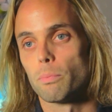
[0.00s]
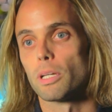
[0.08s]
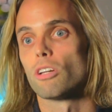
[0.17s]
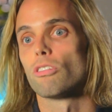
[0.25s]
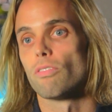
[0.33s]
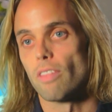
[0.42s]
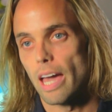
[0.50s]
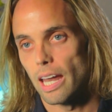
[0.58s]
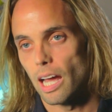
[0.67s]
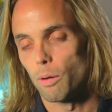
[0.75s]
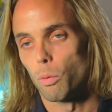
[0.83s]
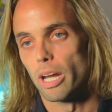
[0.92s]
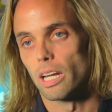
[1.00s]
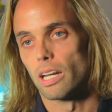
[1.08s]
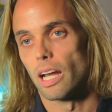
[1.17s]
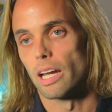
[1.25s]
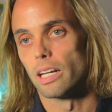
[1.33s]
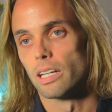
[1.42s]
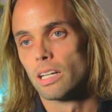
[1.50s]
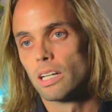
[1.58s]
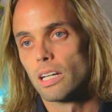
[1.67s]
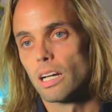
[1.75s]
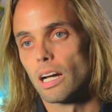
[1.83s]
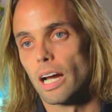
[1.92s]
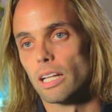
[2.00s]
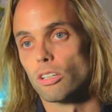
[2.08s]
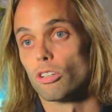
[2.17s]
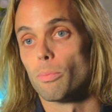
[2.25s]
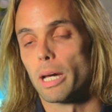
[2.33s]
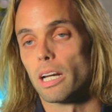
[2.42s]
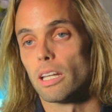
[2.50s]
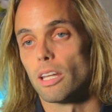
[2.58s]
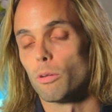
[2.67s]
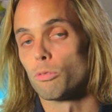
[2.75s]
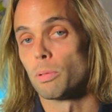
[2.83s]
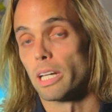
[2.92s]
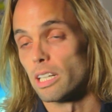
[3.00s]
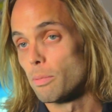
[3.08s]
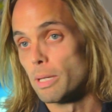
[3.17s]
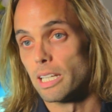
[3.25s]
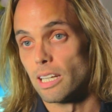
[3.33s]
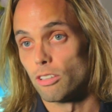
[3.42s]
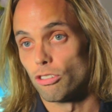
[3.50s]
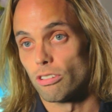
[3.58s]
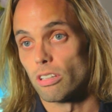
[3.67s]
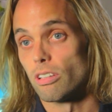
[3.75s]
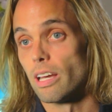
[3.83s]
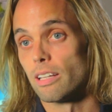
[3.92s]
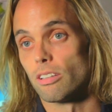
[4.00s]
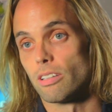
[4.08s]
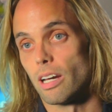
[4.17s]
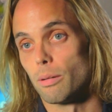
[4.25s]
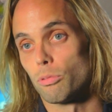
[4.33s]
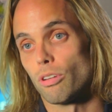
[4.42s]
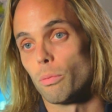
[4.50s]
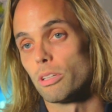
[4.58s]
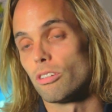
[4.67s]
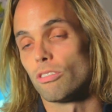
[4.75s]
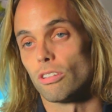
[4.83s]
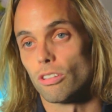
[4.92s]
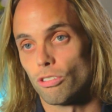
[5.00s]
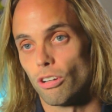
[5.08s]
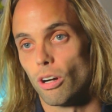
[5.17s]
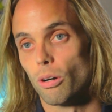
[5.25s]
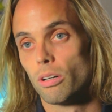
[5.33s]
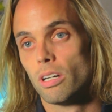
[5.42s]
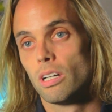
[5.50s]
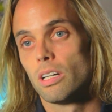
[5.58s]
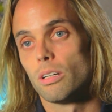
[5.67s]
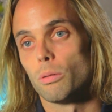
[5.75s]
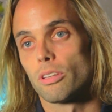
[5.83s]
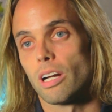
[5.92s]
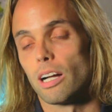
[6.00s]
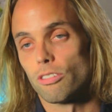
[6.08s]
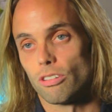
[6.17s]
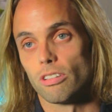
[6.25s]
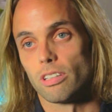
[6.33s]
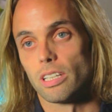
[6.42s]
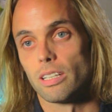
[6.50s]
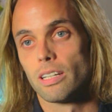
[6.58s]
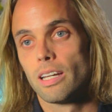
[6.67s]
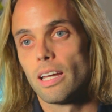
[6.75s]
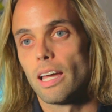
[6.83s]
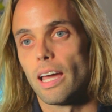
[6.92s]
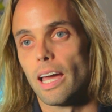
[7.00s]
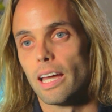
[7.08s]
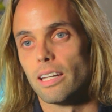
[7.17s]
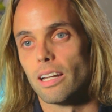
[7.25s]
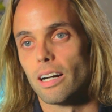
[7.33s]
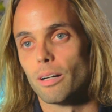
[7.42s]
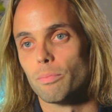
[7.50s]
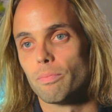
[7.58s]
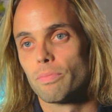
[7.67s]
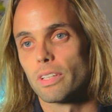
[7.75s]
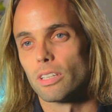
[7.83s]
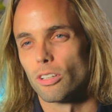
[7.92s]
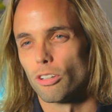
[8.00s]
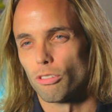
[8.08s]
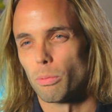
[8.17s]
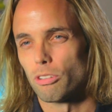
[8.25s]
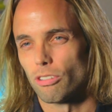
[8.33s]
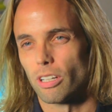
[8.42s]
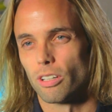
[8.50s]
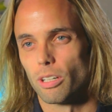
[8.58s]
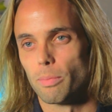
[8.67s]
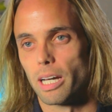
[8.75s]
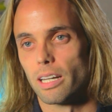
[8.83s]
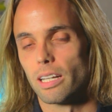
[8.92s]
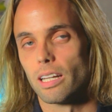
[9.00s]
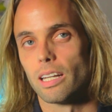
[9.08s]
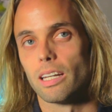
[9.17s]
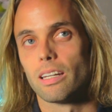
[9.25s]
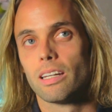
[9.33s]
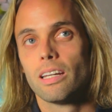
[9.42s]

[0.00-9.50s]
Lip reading: because of that, I went and I learned about it. It was playing at the Pantages at the time, so I went to see the show with Constantine and learned as much as I could about it. And